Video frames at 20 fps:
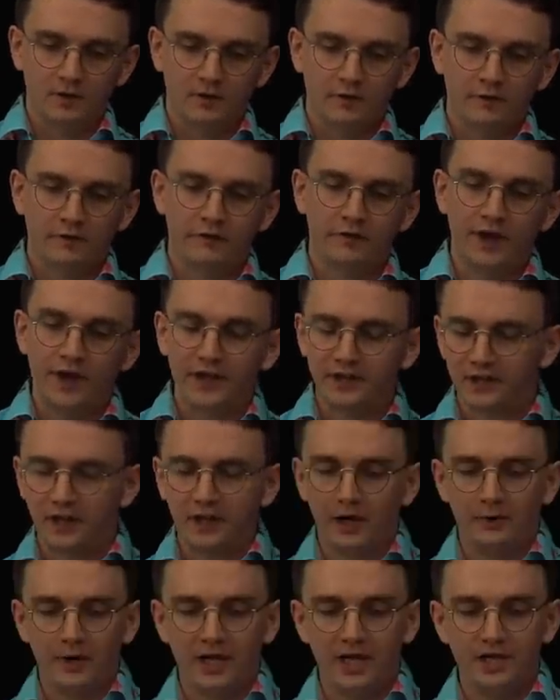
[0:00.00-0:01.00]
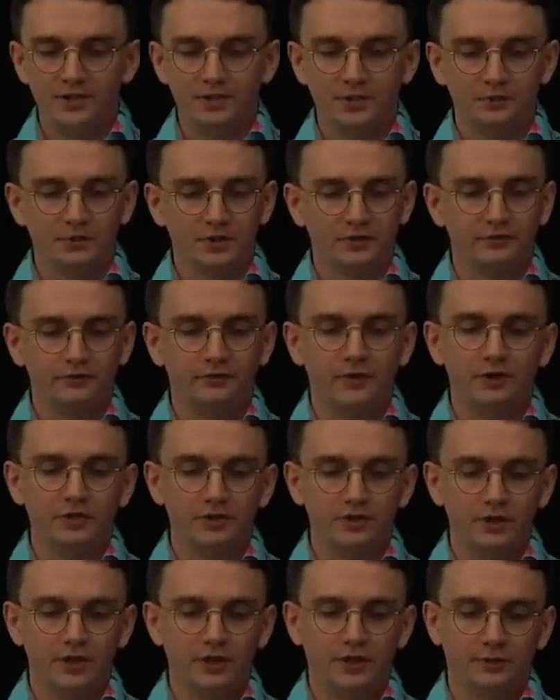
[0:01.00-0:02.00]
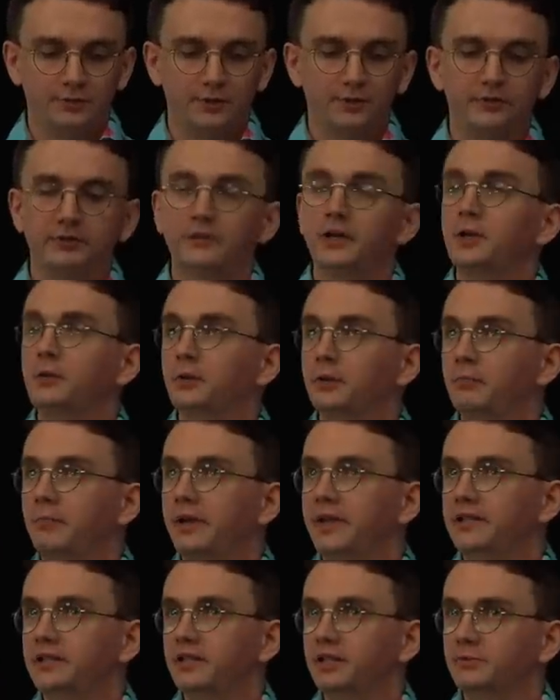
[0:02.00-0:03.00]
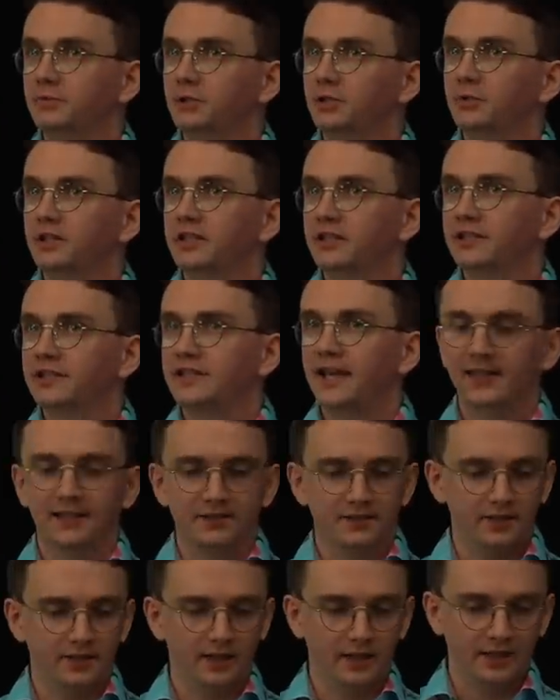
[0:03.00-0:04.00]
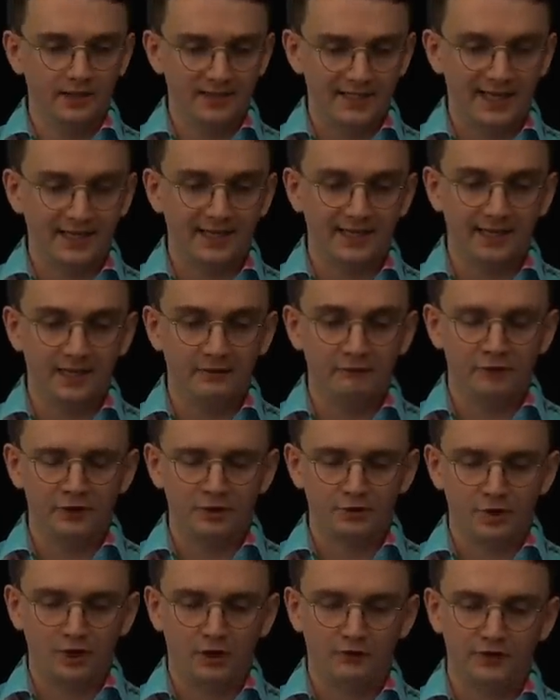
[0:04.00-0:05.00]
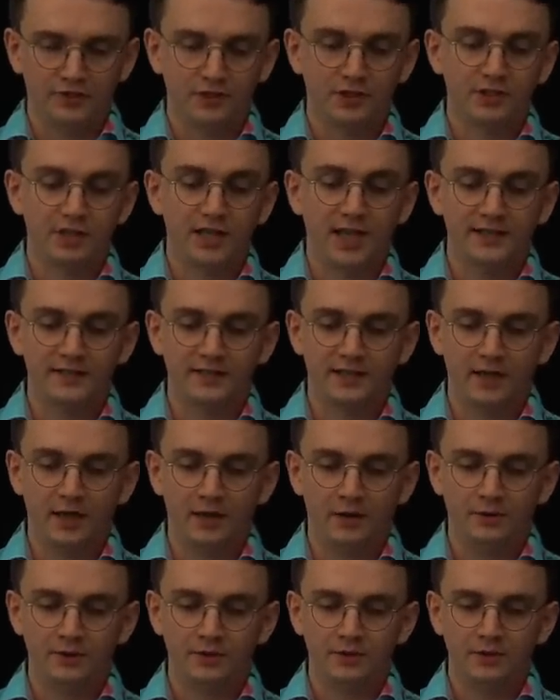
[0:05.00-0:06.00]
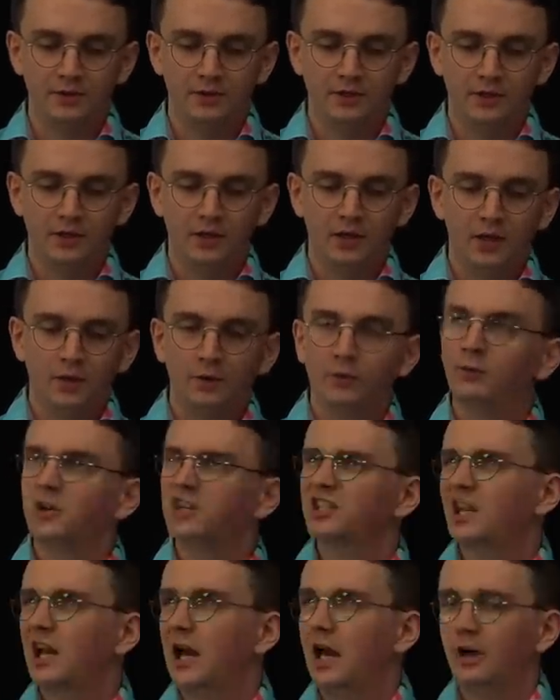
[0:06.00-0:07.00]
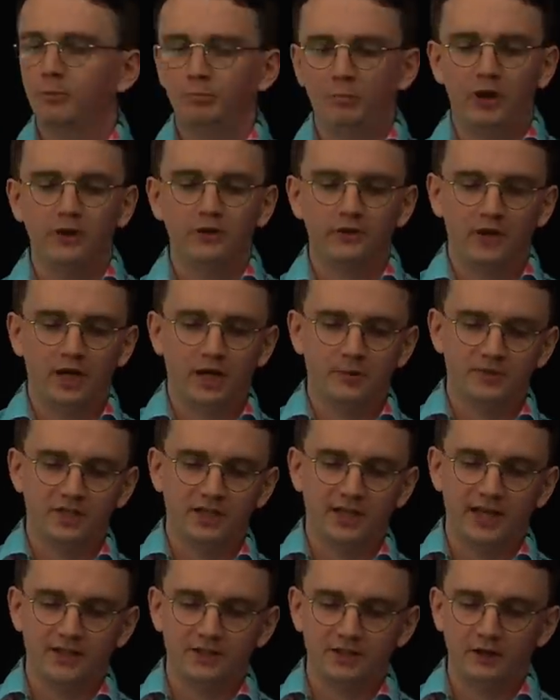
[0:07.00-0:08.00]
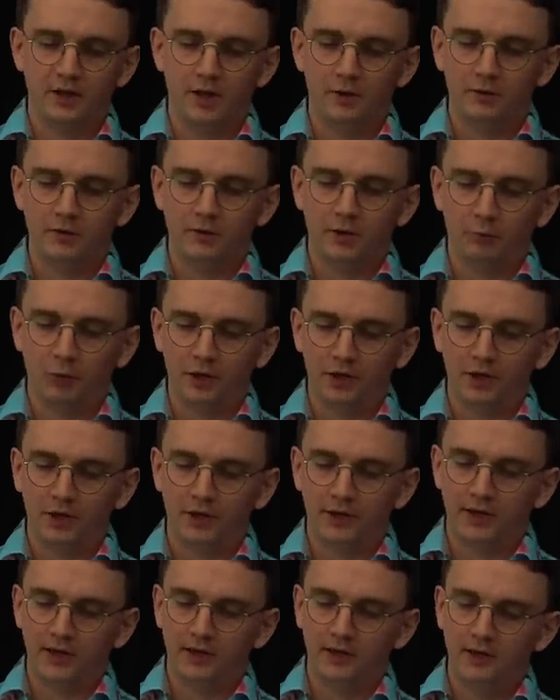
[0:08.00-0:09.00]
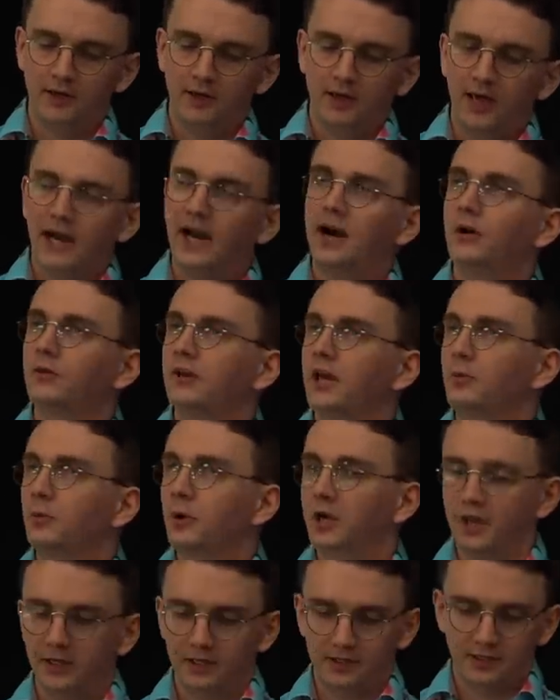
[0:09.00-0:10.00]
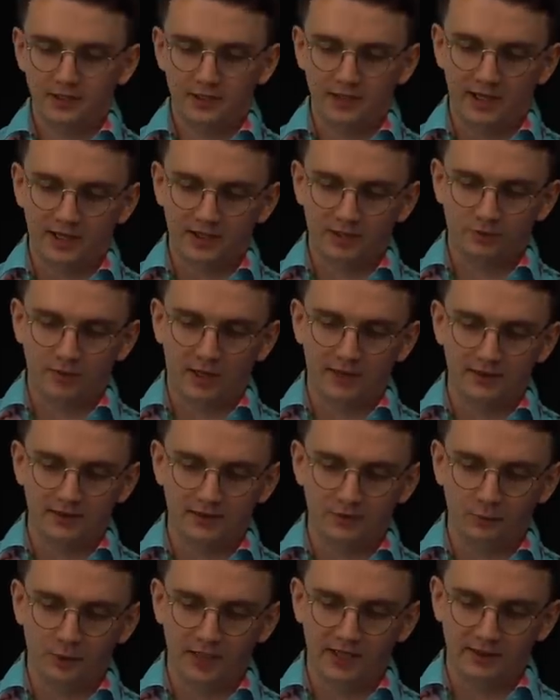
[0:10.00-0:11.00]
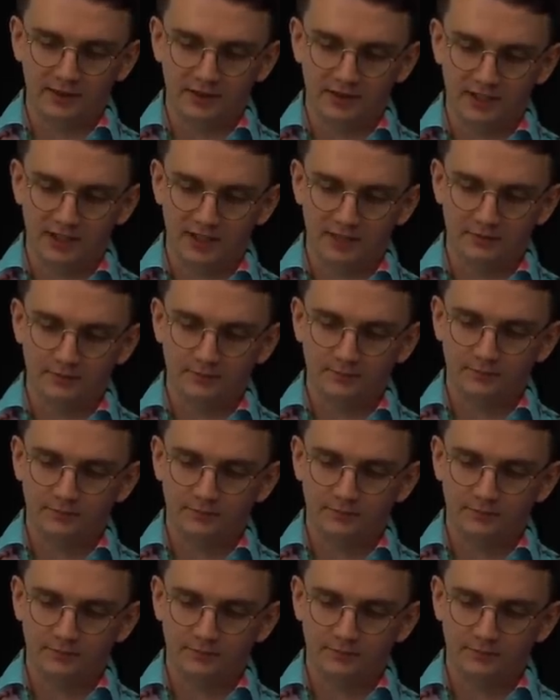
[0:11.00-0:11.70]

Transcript: Further cohesion was fostered through frequent meetings between the tanks and, tank and infantry officers and NCOs, which allowed both arms to get to know one another, how they worked, and their strengths and weaknesses.